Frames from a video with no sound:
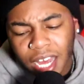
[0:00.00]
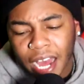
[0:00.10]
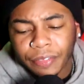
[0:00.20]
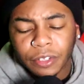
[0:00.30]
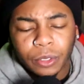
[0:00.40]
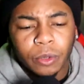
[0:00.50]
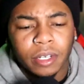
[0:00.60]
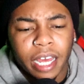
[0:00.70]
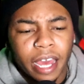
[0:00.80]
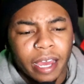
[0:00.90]
after doing
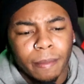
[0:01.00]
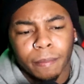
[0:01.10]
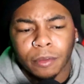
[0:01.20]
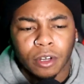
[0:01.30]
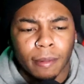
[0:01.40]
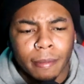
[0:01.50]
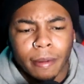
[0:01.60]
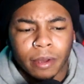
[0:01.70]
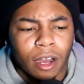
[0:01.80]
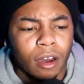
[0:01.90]
that, and you know, my
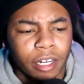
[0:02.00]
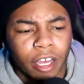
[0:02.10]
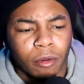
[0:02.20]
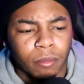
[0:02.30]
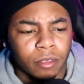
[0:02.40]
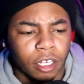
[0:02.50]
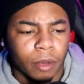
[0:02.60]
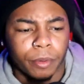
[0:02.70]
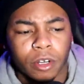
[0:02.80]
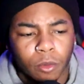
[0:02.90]
mama called it on the
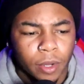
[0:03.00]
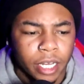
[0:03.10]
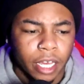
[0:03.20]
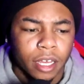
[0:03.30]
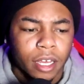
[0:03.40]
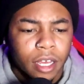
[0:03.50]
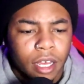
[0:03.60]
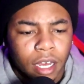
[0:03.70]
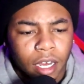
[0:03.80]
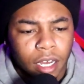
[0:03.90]
computer one day
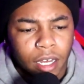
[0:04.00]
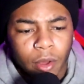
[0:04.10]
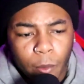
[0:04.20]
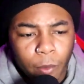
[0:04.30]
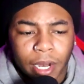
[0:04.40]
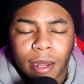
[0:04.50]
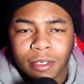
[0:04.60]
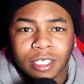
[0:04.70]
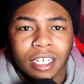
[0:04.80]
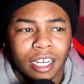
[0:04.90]
uh, when I
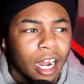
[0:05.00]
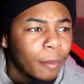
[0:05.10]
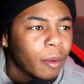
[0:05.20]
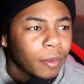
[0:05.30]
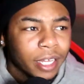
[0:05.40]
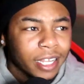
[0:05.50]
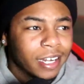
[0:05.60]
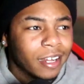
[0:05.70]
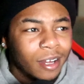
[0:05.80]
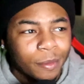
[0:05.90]
was young. I remember looking
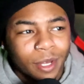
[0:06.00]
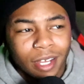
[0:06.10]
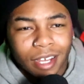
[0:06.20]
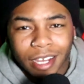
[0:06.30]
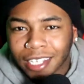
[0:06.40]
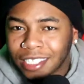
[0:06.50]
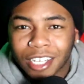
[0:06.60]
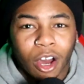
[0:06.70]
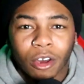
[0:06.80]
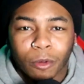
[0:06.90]
it up, and she
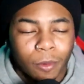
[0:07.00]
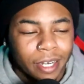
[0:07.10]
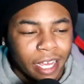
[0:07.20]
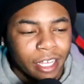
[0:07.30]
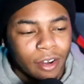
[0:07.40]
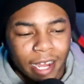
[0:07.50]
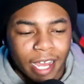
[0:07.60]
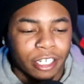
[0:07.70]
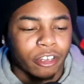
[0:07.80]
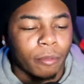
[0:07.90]
called it one day. You know, I
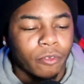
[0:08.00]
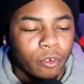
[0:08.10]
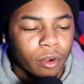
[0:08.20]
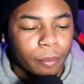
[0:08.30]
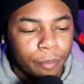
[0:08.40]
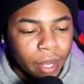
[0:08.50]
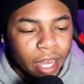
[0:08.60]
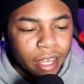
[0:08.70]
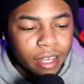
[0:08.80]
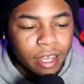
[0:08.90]
got in trouble for it,
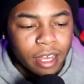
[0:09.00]
but